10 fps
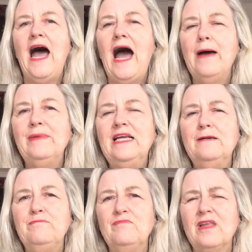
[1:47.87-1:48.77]
I mean,
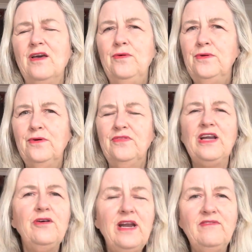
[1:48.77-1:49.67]
they
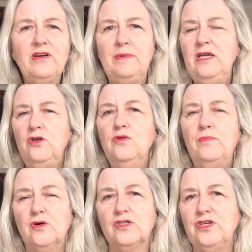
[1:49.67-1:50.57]
don't have to be new
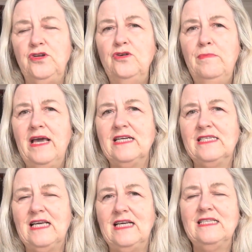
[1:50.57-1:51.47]
books and new
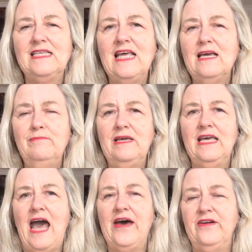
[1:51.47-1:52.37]
magazines. They can be
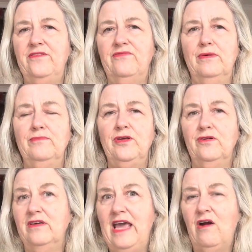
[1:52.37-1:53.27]
garnered from,
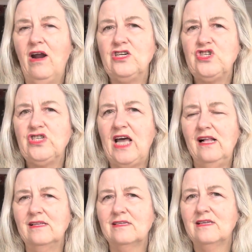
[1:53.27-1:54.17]
garage
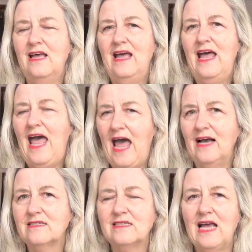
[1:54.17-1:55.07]
sales,
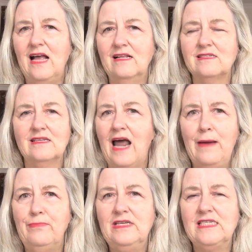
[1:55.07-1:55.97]
house sales,
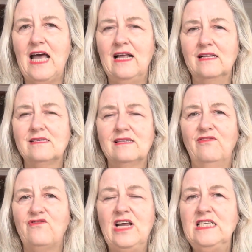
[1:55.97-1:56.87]
library sales,
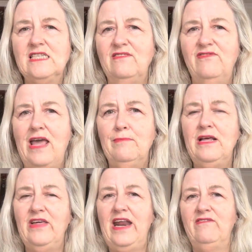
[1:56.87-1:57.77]
friends and family
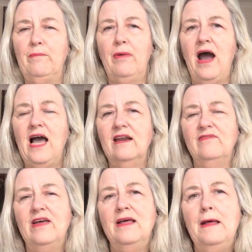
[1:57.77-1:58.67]
that have a pile of
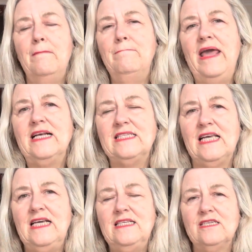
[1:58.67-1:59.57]

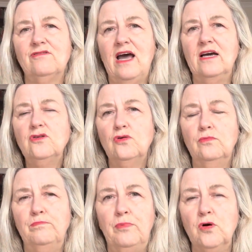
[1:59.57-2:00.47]
magazines around or
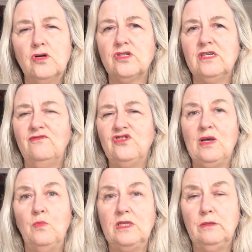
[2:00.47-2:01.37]
books. If
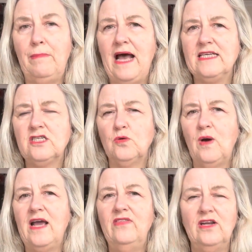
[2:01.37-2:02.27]
someone's passed
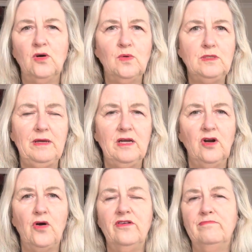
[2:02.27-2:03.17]
away, there'll always
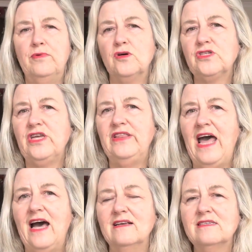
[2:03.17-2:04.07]
load of books in the
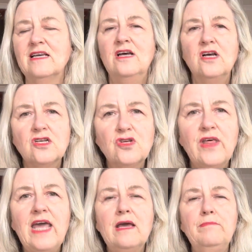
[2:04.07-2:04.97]
house. So
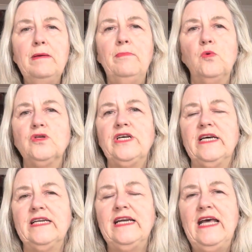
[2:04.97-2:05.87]
they can be bought
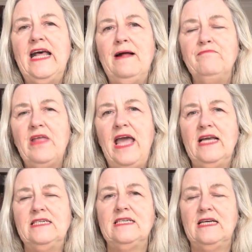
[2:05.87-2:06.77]
in.
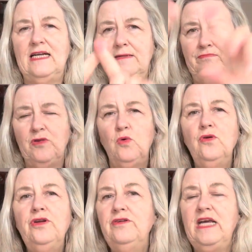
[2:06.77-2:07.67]
And all
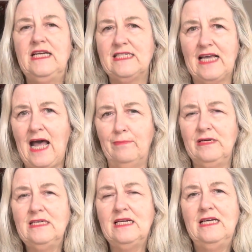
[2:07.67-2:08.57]
you need is a
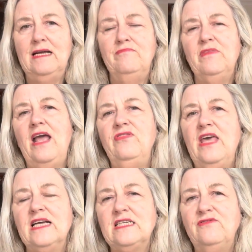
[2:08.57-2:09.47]
cupboard, and the
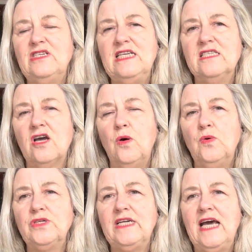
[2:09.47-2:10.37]
activities
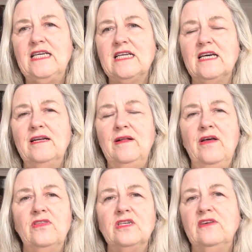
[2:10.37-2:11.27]
coordinator,
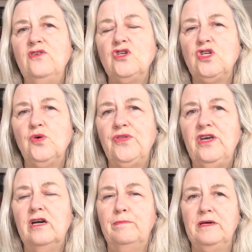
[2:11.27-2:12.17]
the diversional
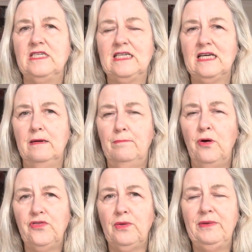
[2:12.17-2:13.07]
therapist can
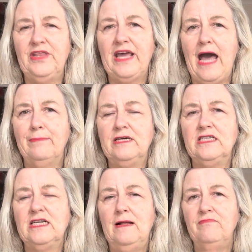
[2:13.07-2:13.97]
put them in the cupboard.
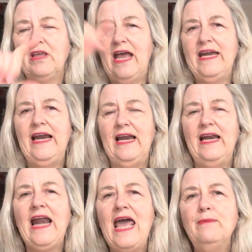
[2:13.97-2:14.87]
And
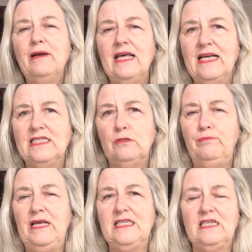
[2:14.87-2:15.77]
labelling is
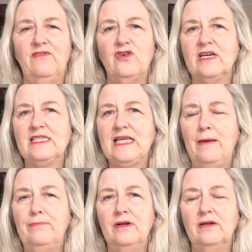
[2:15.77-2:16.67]
best. For
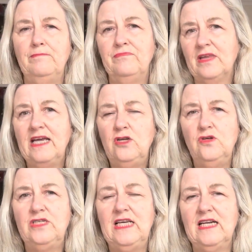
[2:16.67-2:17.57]
example, in New
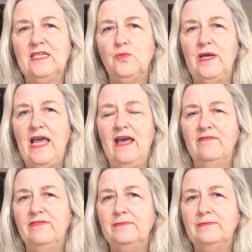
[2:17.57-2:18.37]
Zealand, we have